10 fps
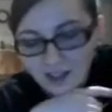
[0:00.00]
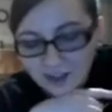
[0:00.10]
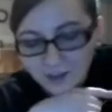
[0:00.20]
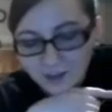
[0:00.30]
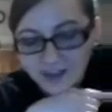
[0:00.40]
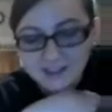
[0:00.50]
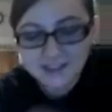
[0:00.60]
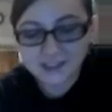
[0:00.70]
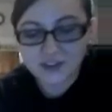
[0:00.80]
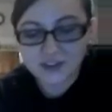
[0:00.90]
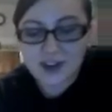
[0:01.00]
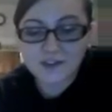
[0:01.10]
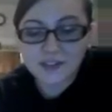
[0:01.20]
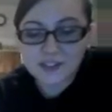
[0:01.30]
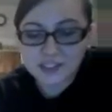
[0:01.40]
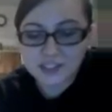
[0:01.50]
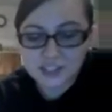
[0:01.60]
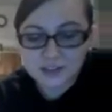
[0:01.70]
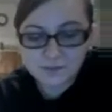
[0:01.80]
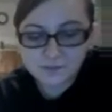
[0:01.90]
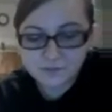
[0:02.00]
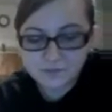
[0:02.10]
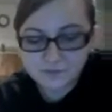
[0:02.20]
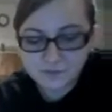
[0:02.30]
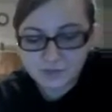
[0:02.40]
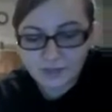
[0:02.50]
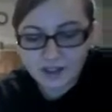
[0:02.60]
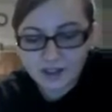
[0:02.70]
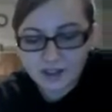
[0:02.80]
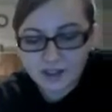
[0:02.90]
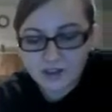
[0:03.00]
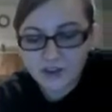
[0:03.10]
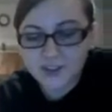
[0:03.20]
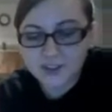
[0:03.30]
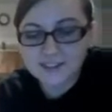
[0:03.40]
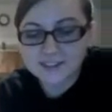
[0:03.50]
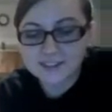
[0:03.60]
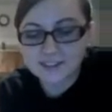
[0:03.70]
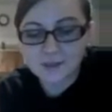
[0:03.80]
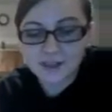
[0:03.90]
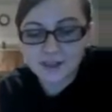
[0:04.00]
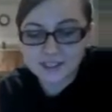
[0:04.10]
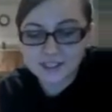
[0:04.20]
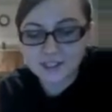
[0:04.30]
Next is graphesthesia. You're assessing the ability to